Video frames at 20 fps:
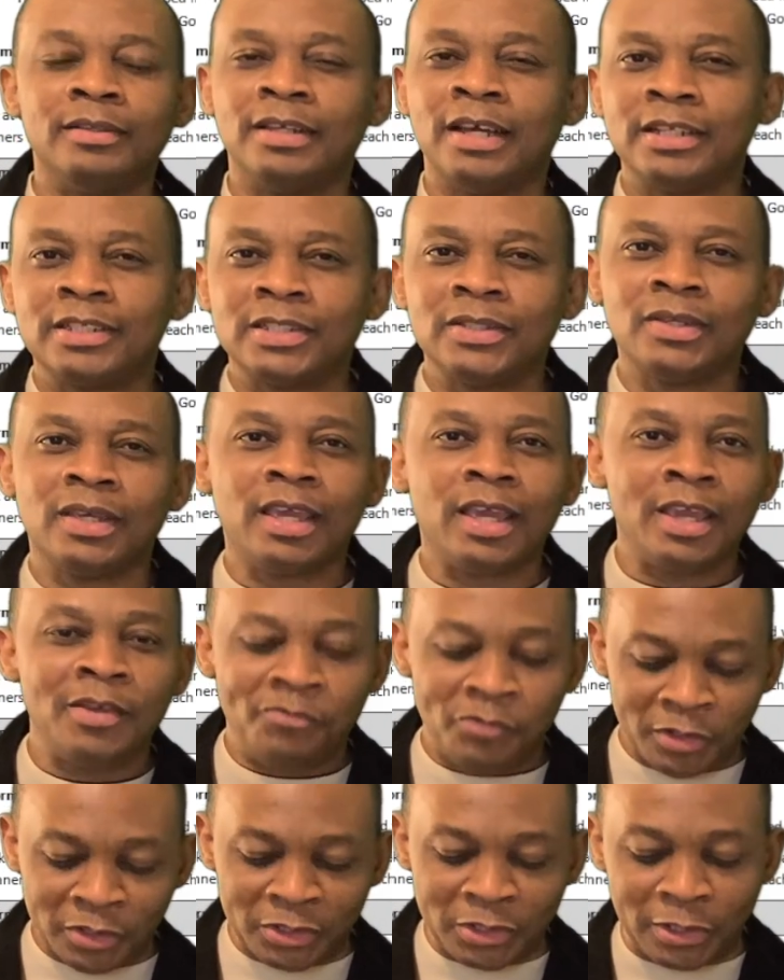That's okay
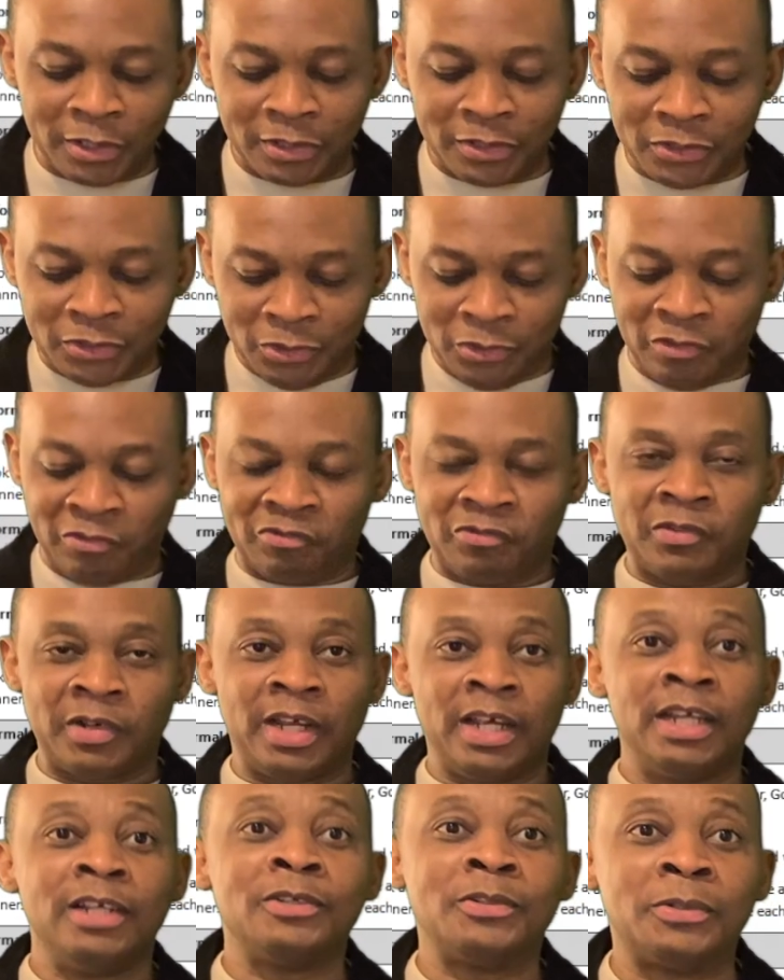if you're talking to your
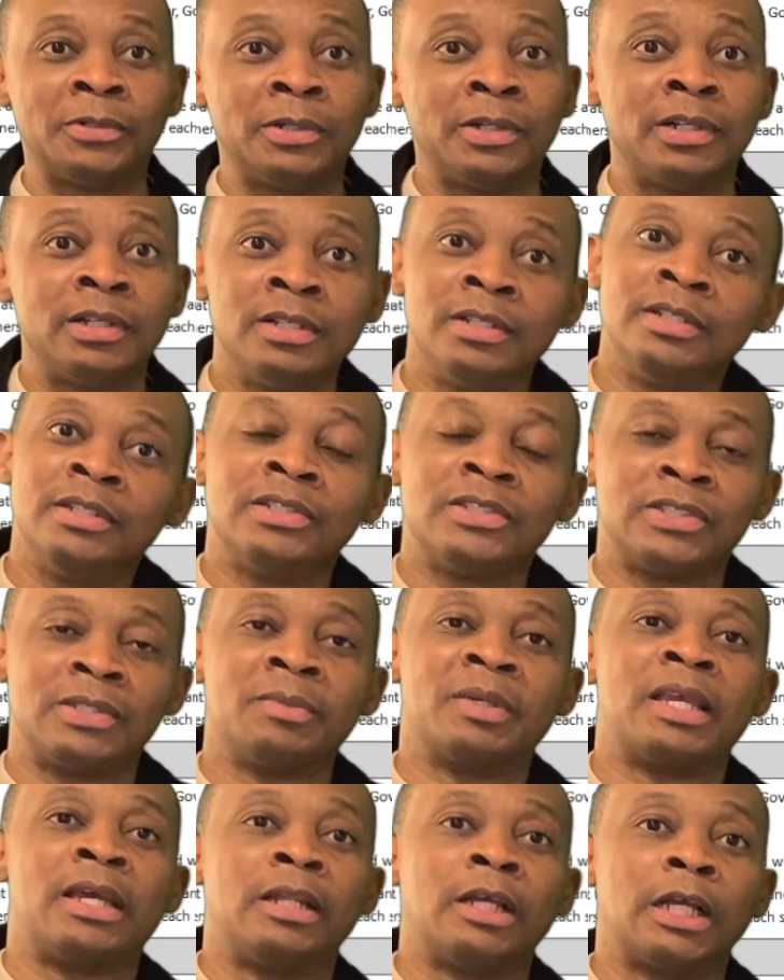friend or
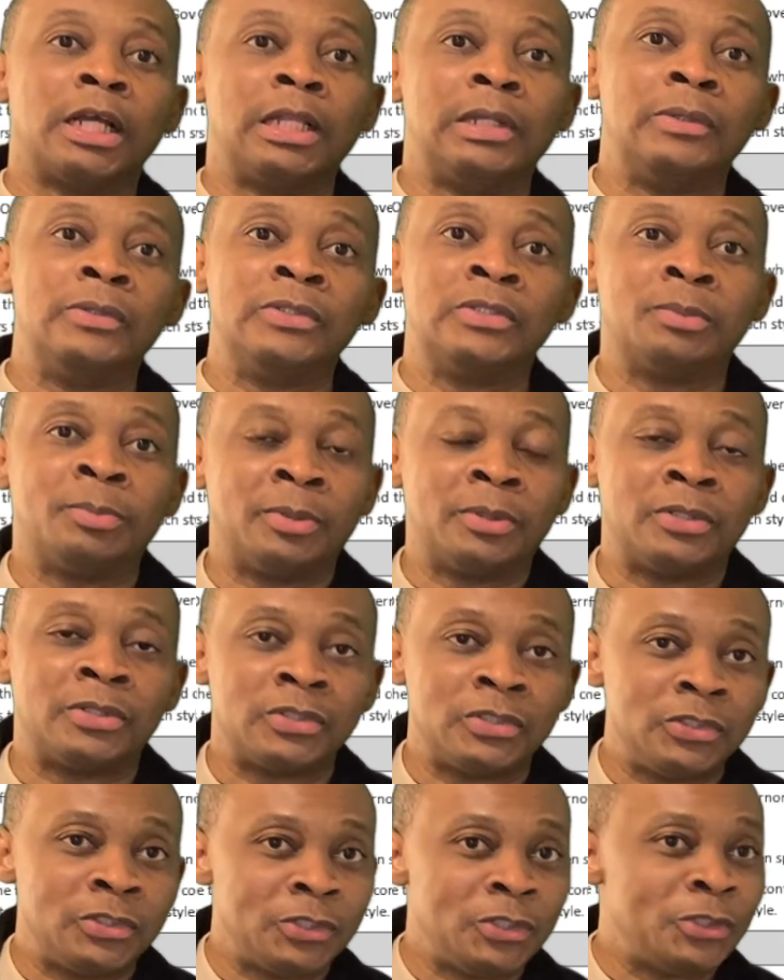some kind of close
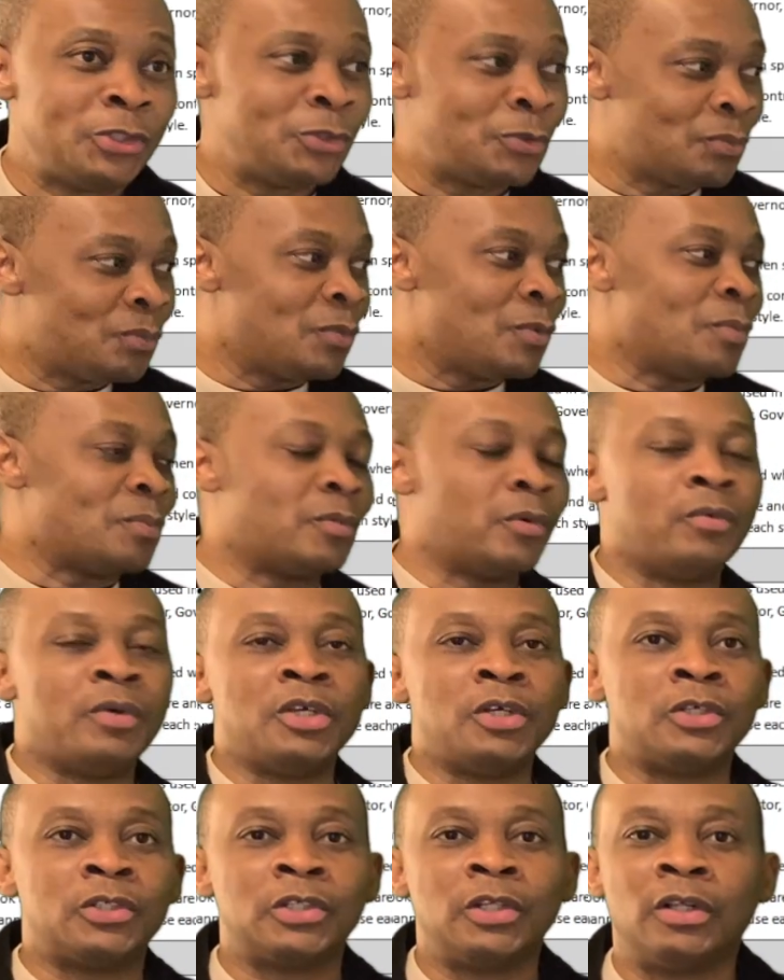person to you, but
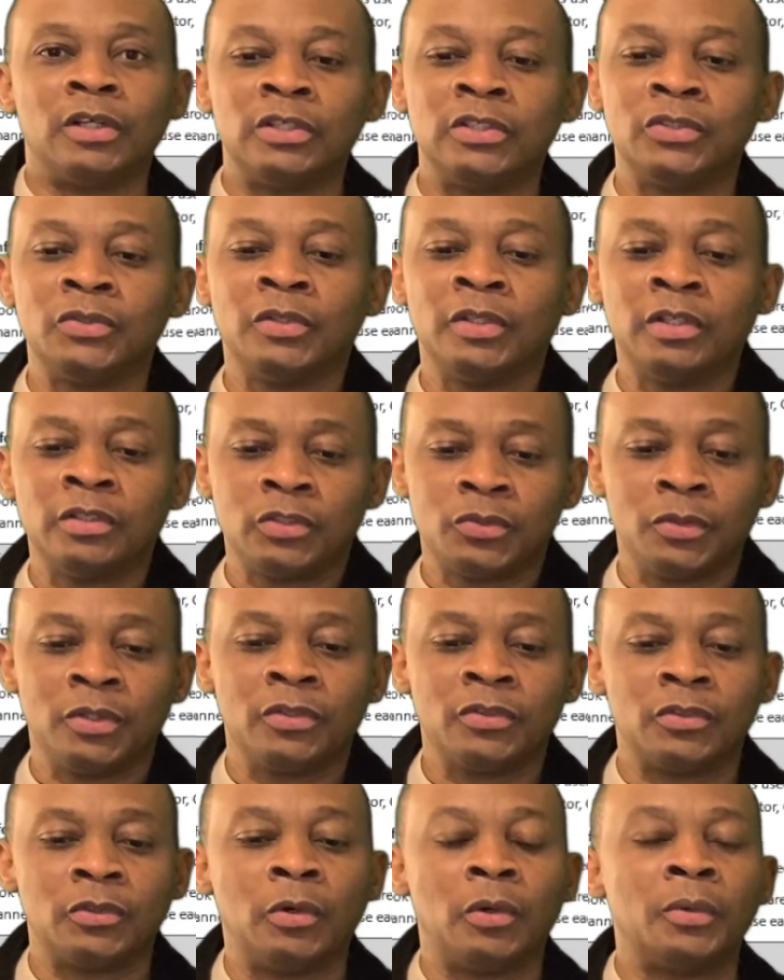when you're talking to an, to an
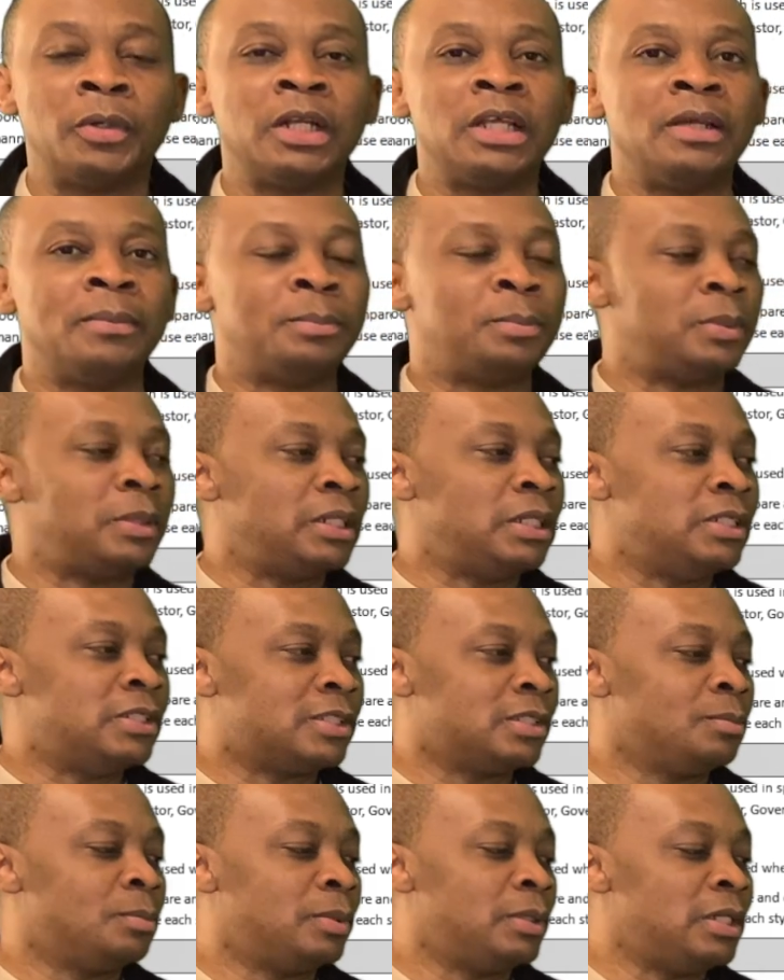authority,
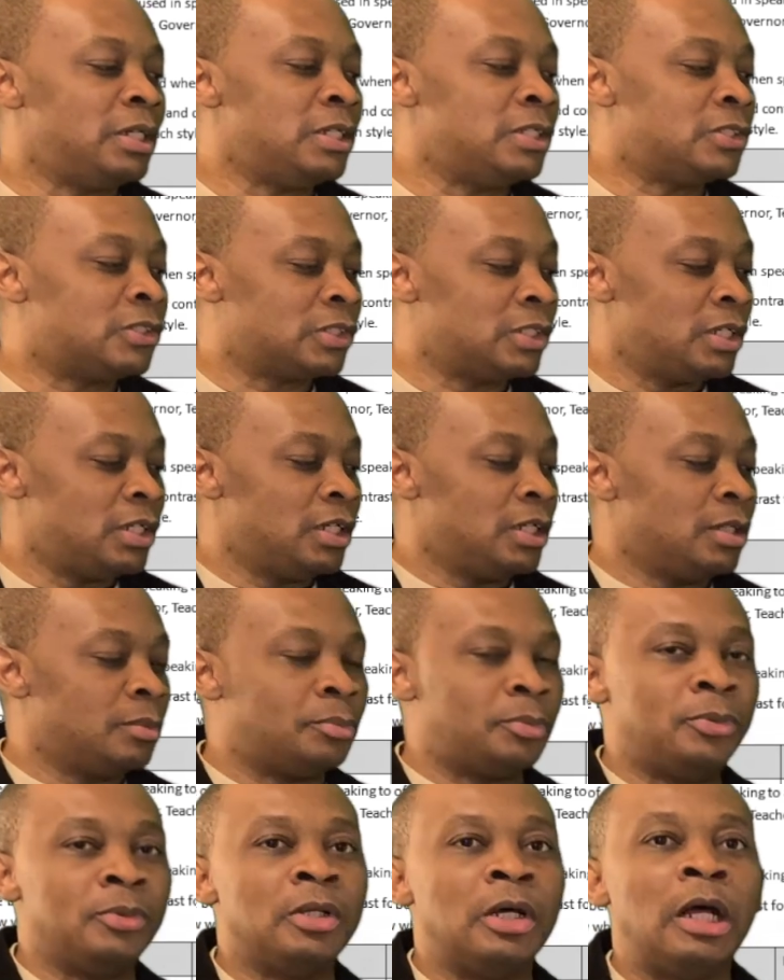please and please
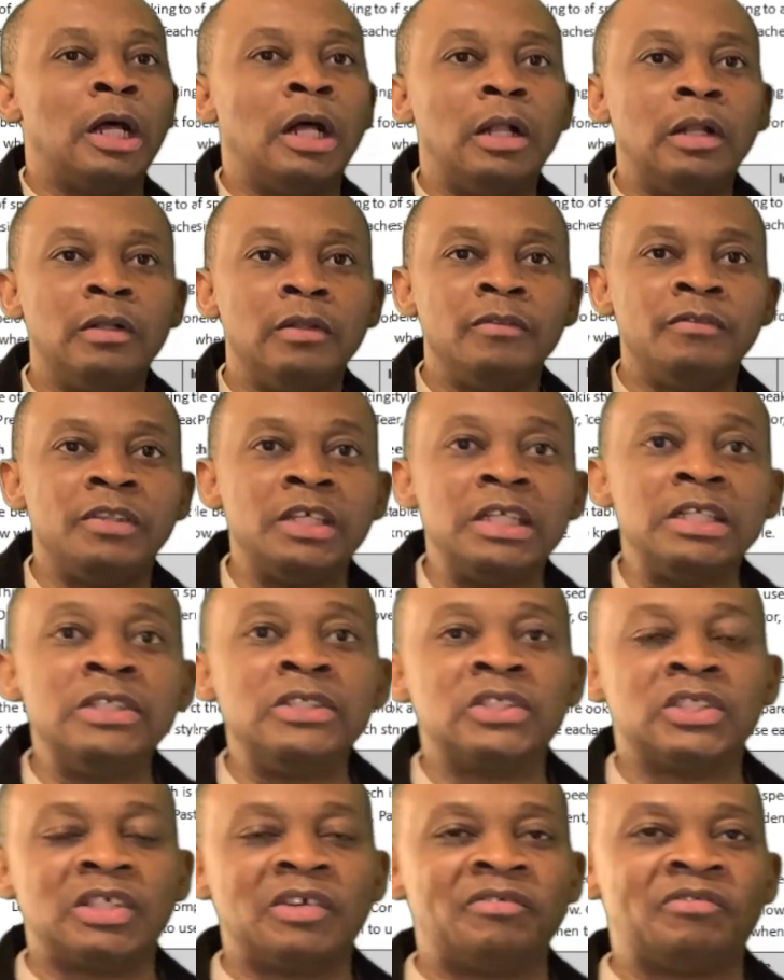put all
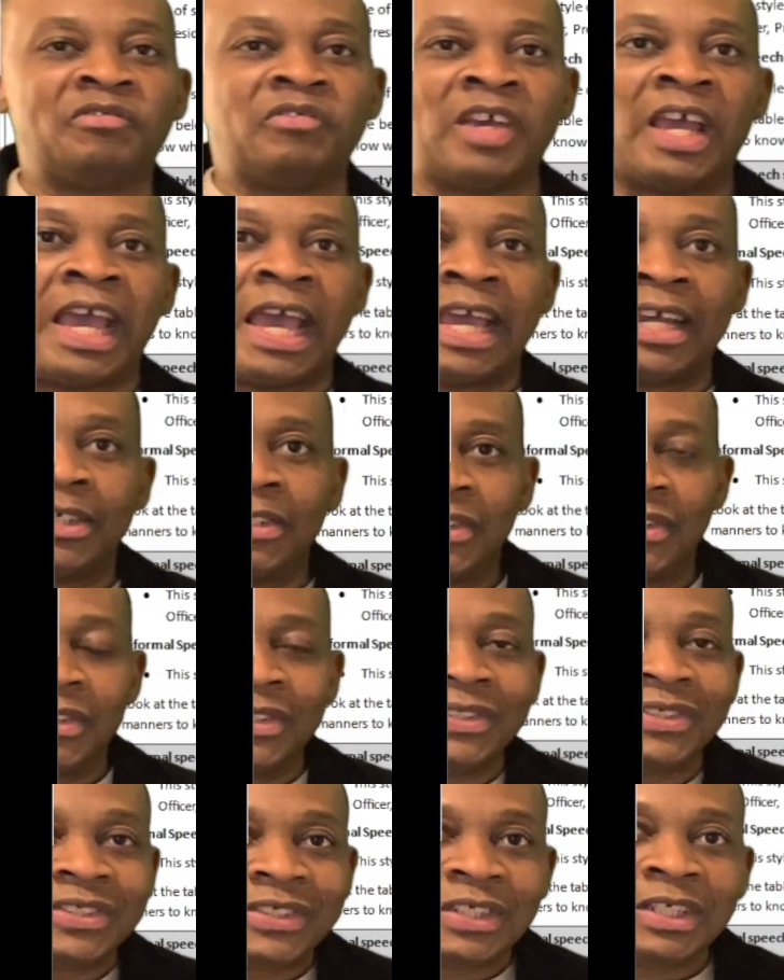these facts
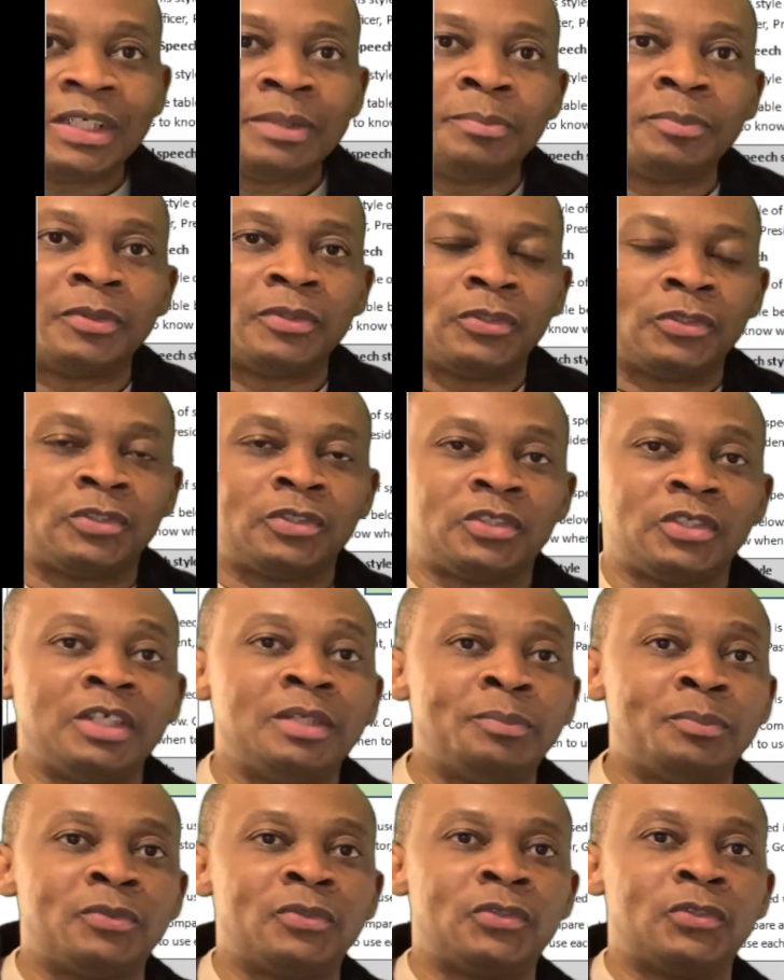and
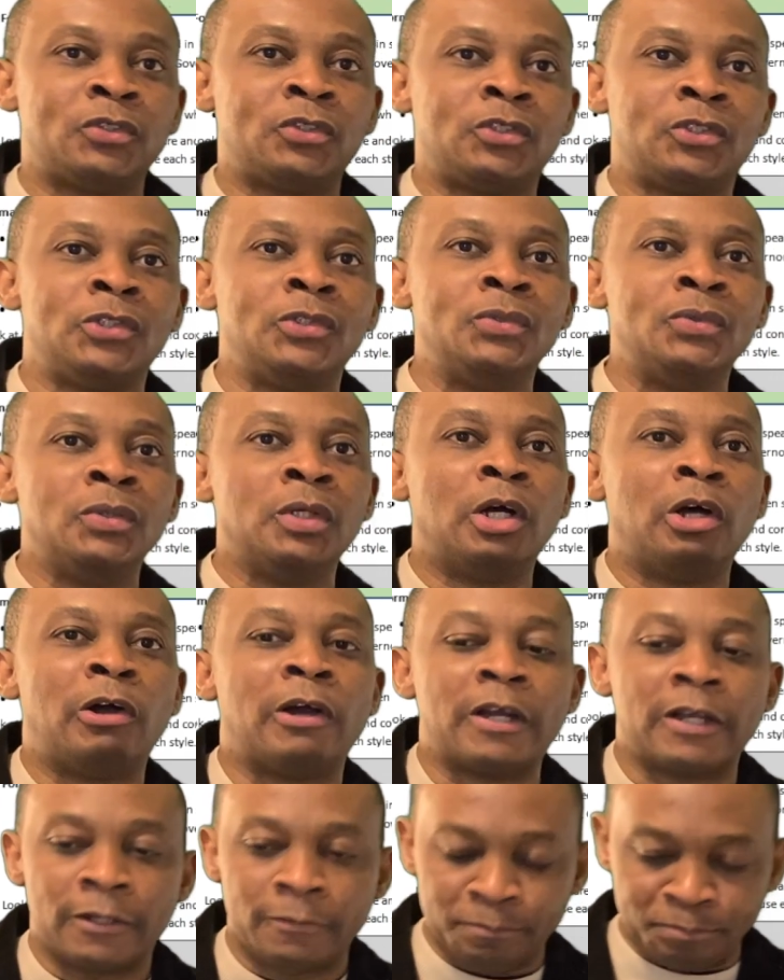tips to heart.